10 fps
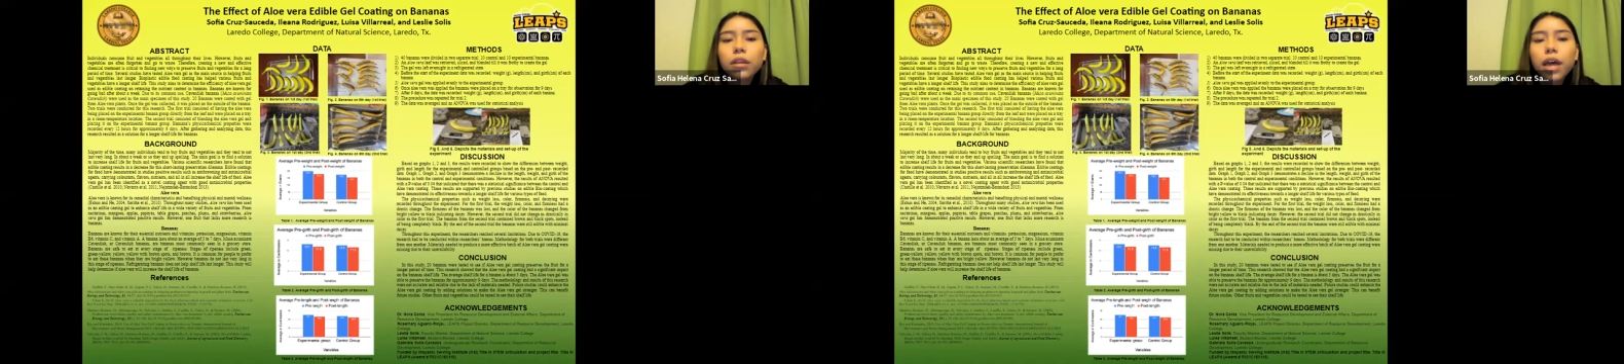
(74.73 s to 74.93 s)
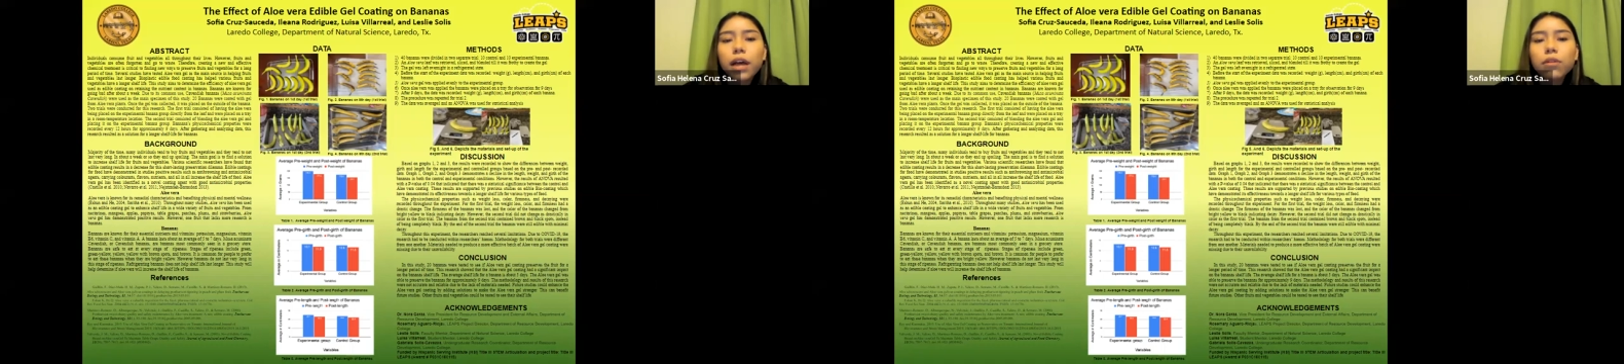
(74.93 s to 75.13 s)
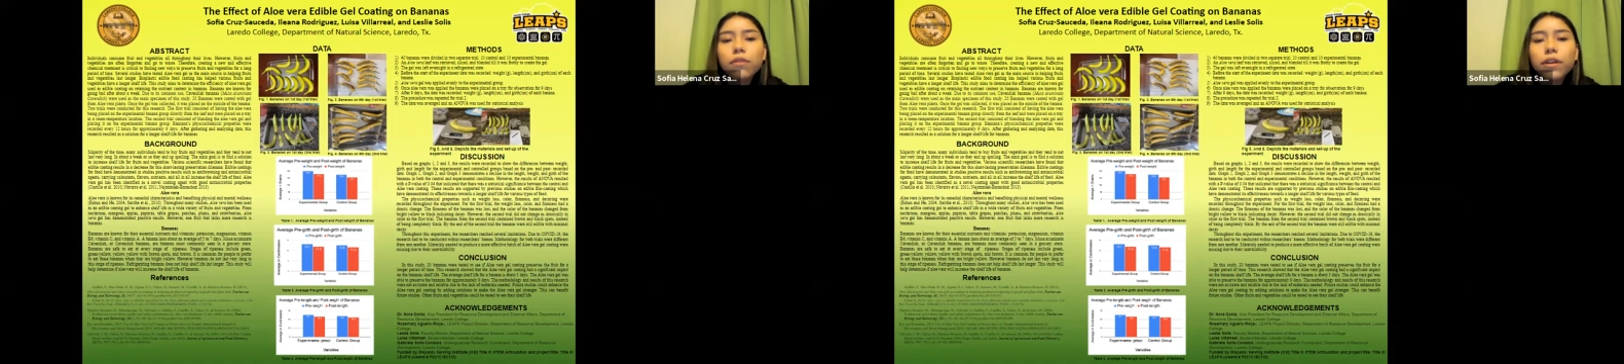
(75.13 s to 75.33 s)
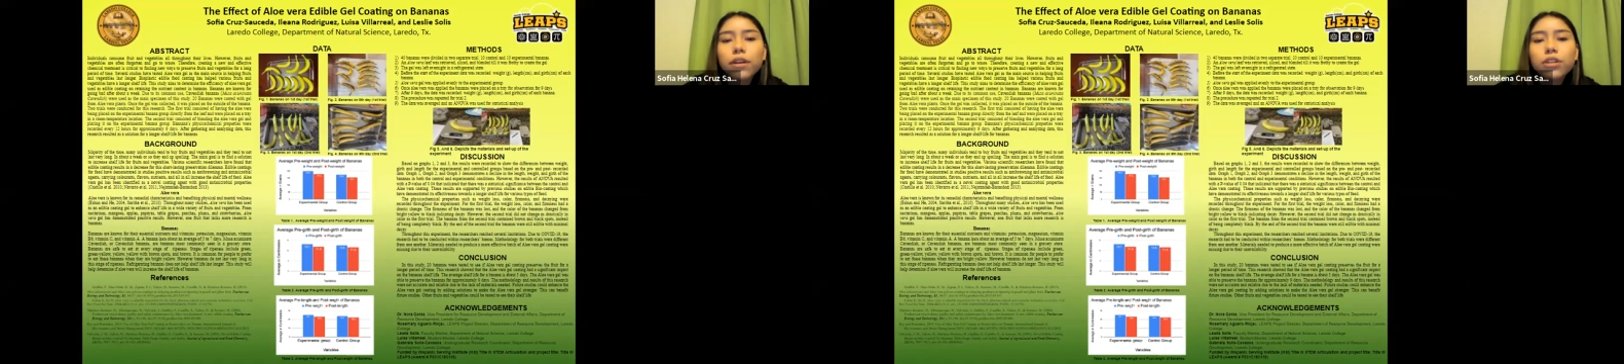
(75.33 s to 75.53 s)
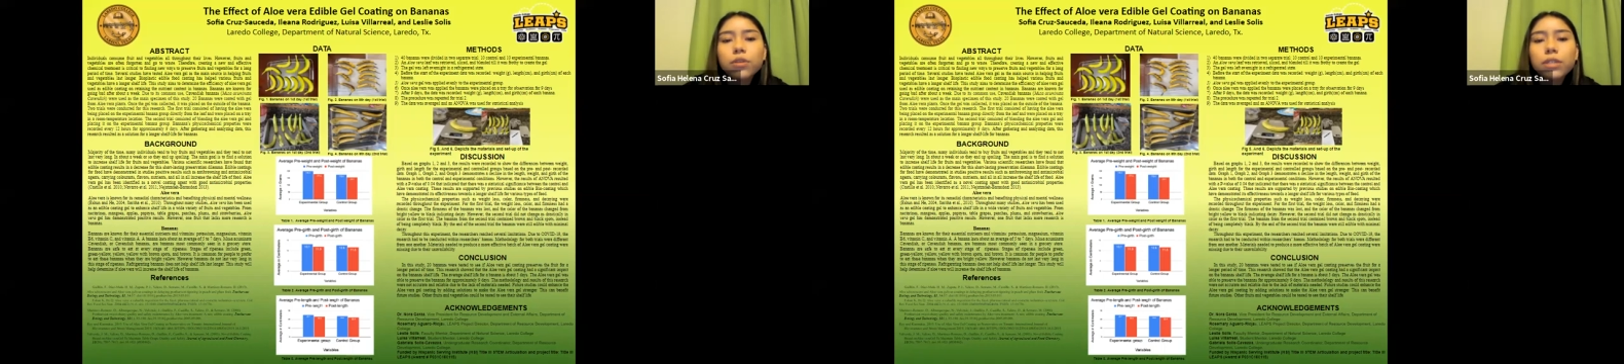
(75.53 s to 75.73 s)
The aloe vera
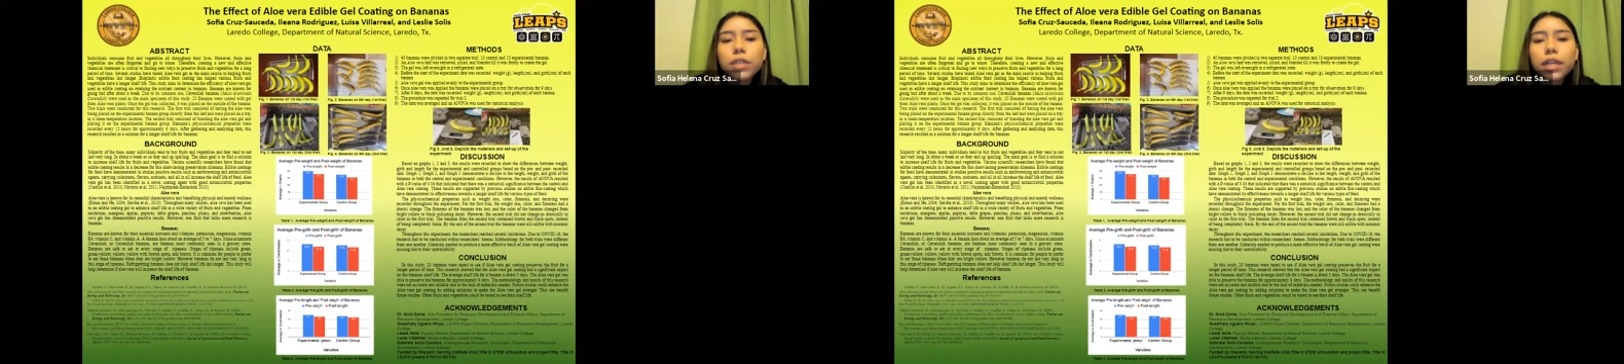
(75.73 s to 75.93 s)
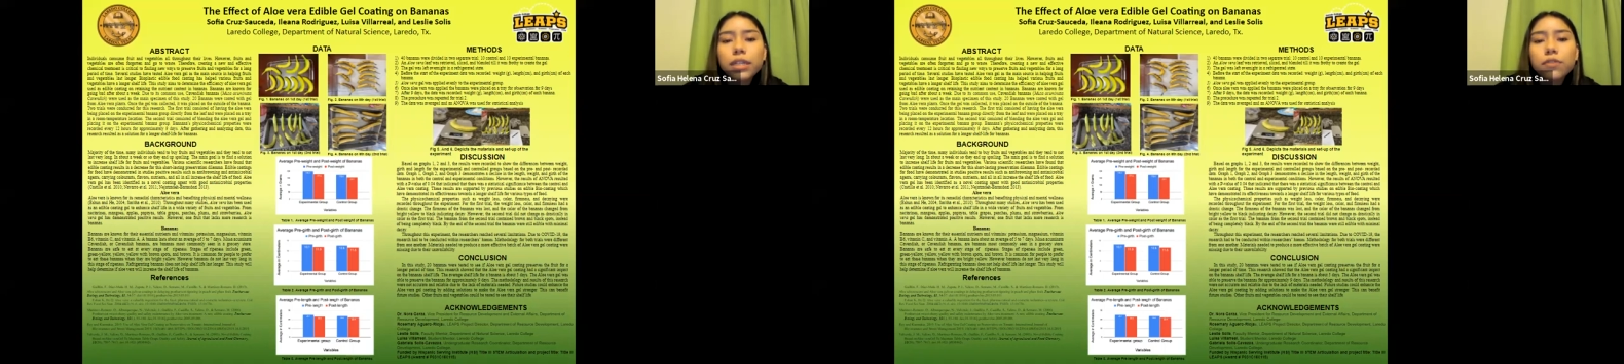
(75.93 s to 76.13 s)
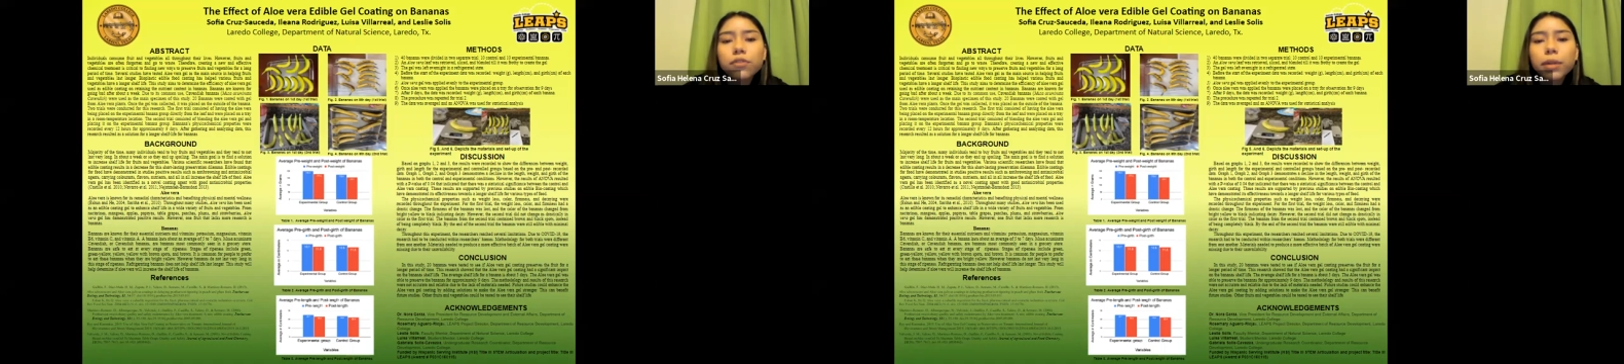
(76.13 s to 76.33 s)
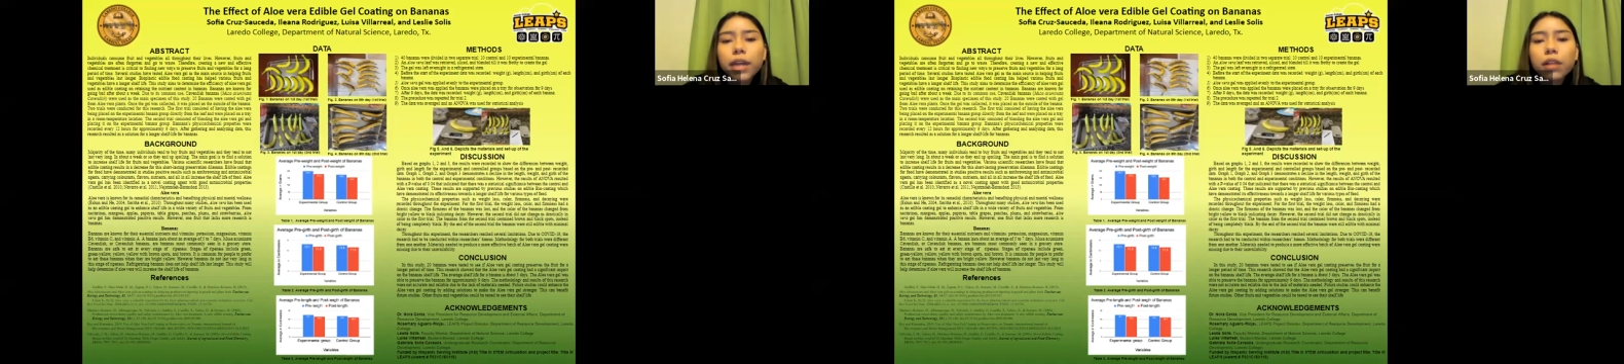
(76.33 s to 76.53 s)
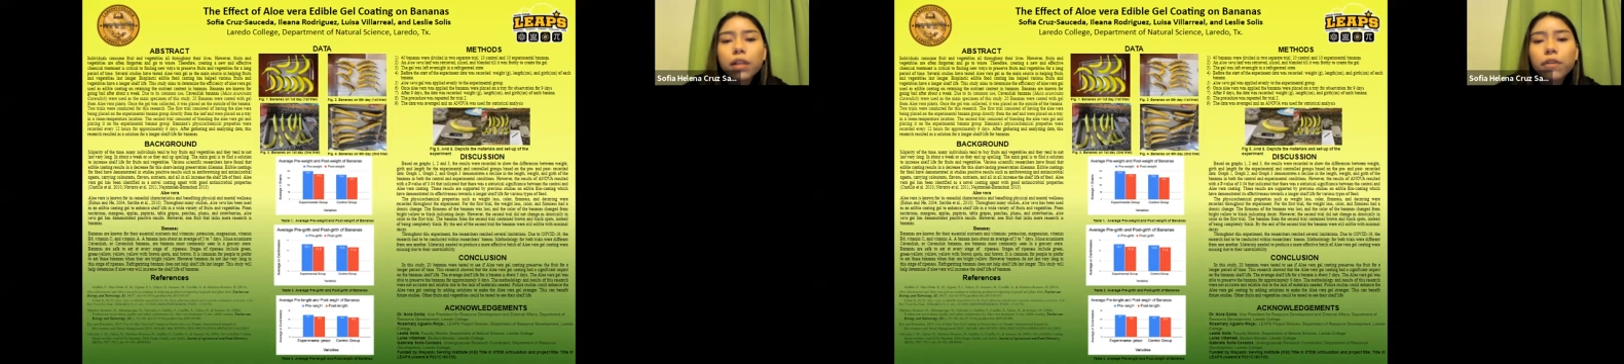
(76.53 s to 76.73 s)
gel was collected from an
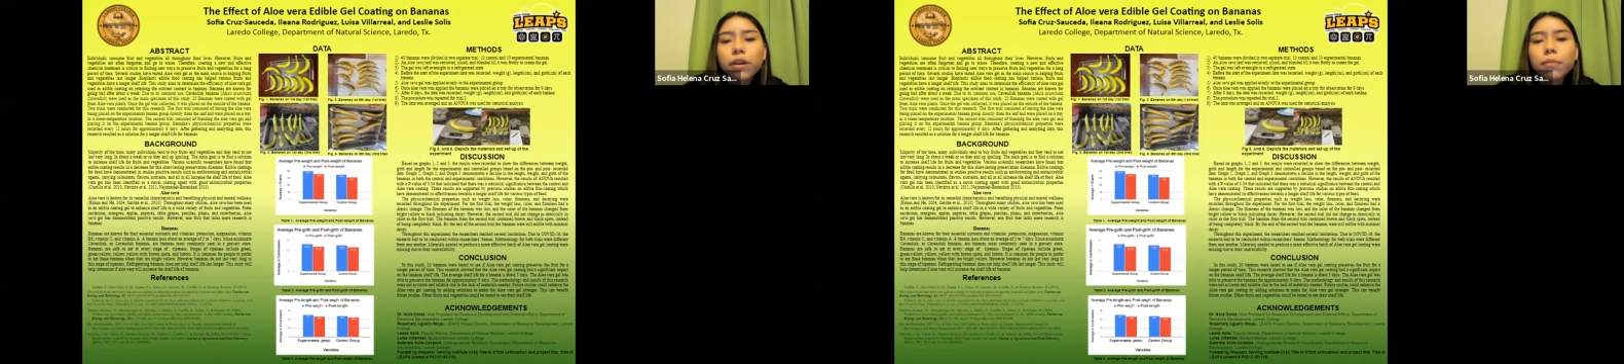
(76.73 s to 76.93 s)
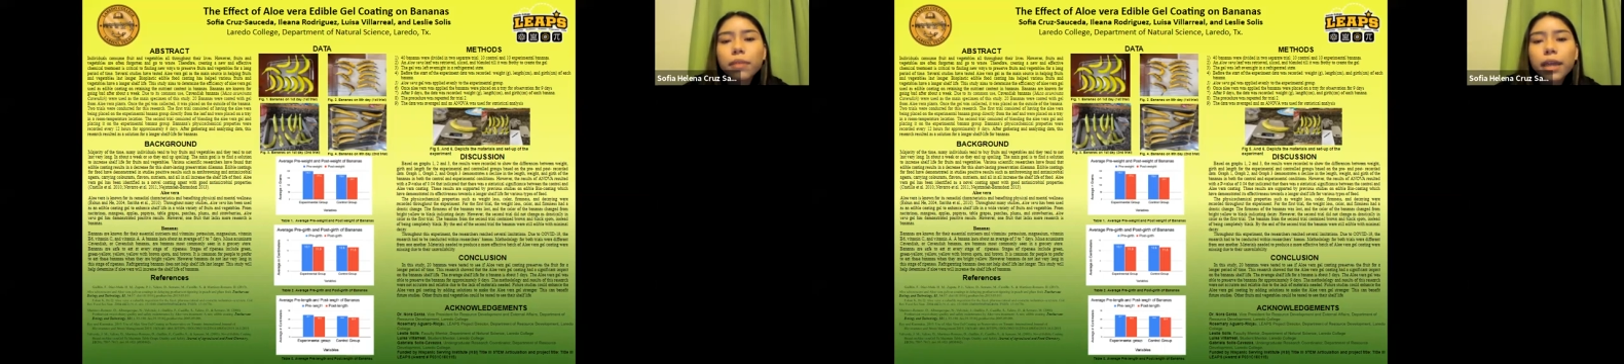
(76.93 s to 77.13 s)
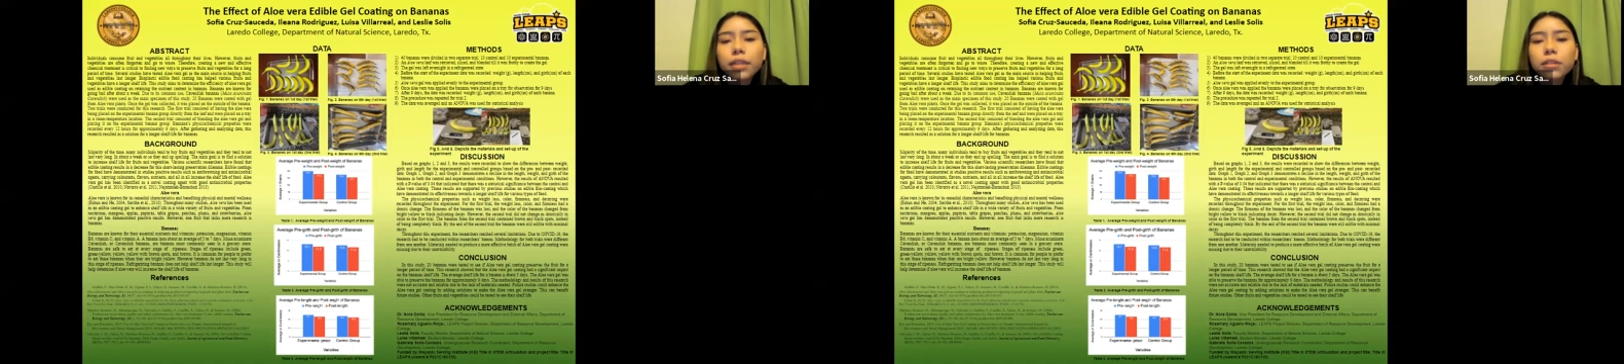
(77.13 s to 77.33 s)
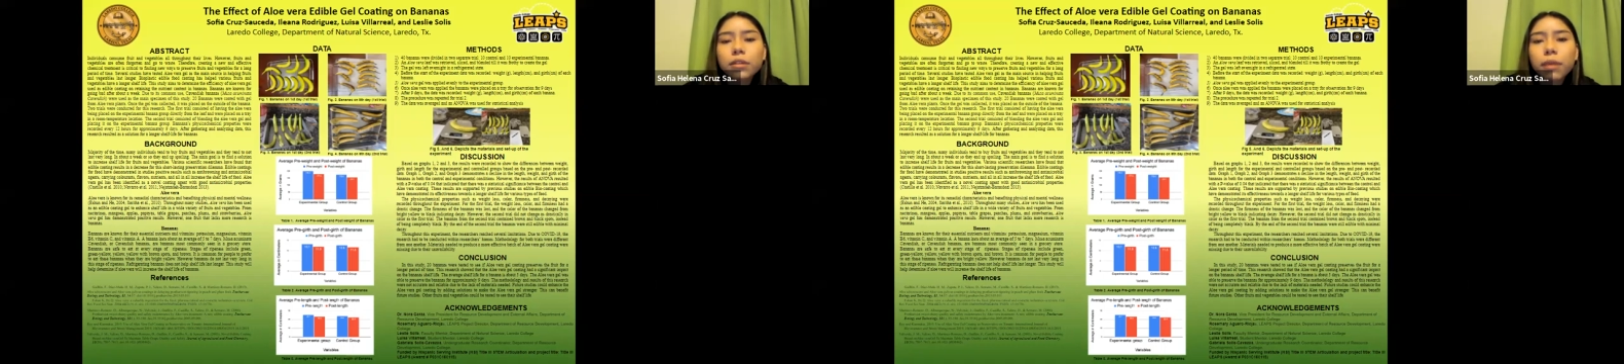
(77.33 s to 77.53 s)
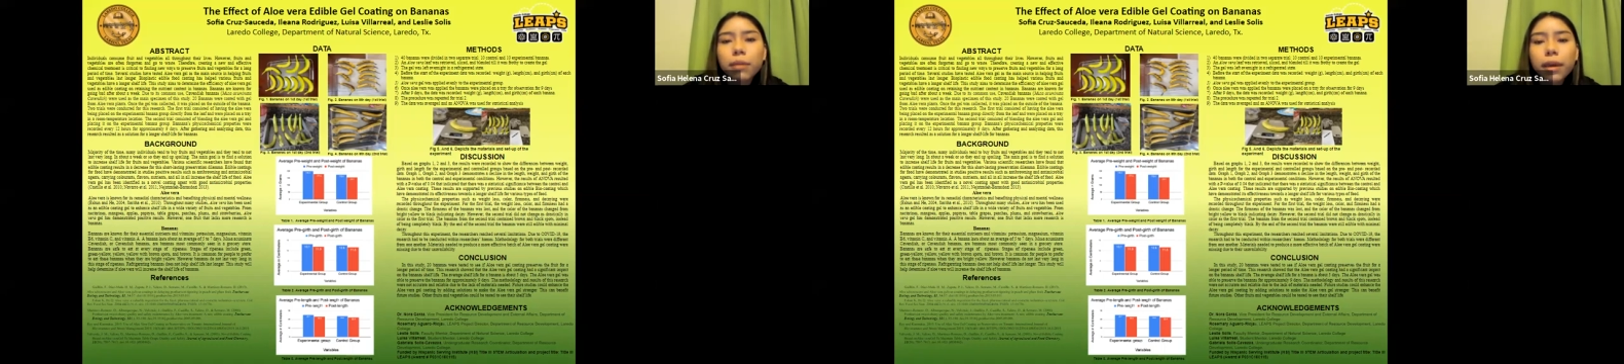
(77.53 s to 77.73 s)
aloe vera plant
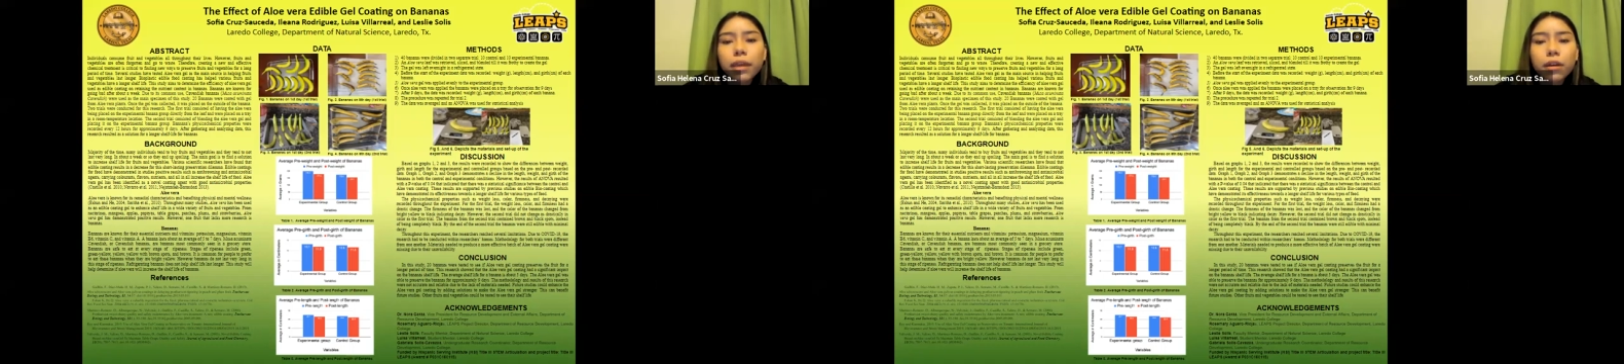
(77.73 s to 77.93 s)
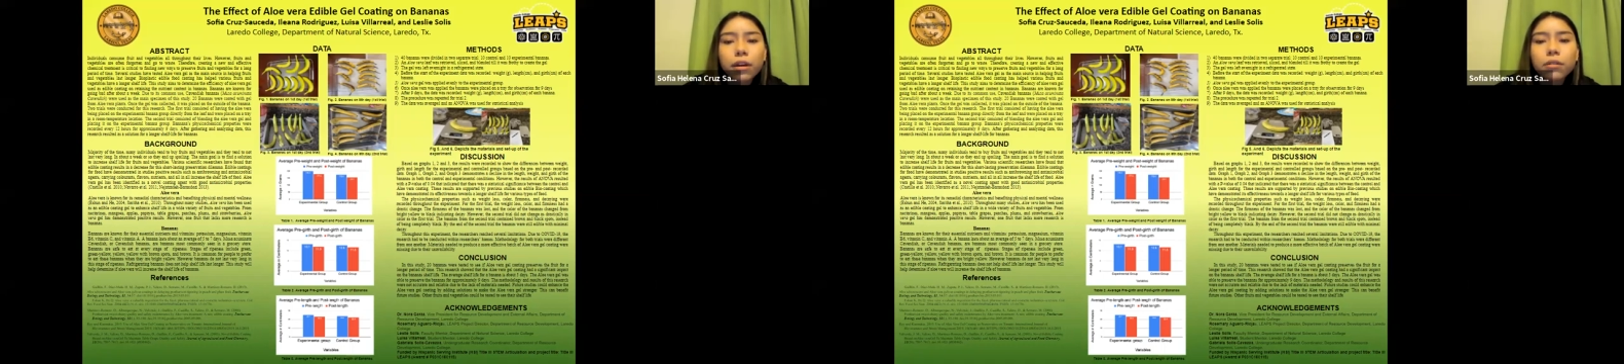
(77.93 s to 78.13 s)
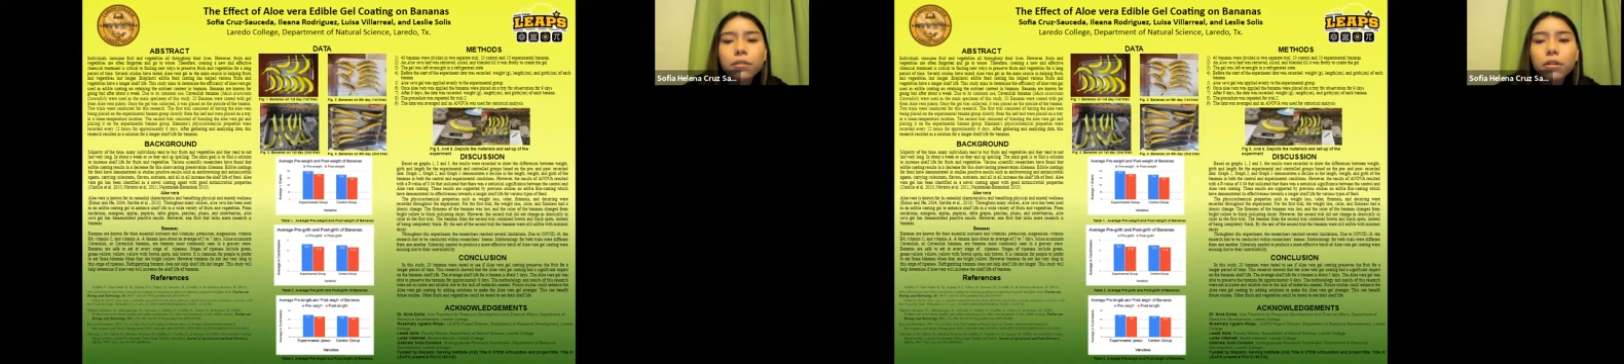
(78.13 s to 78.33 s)
in my backyard.